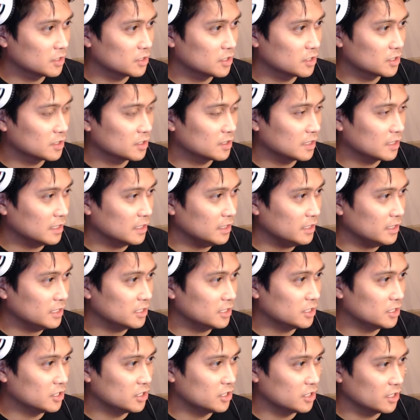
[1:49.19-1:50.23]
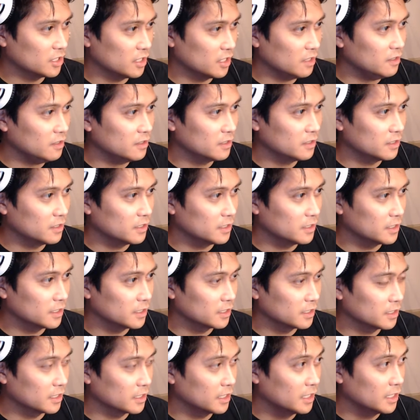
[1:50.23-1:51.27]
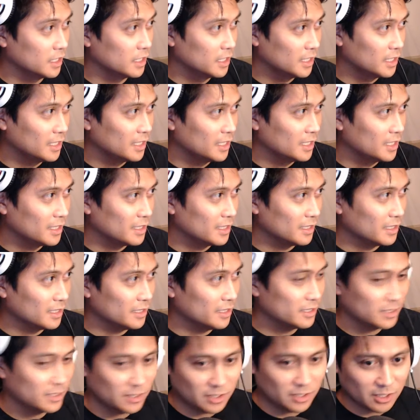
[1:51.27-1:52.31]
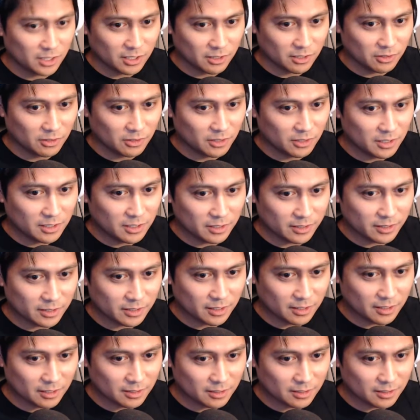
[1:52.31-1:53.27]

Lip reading: Stella Jang. Let's check her out. Let's get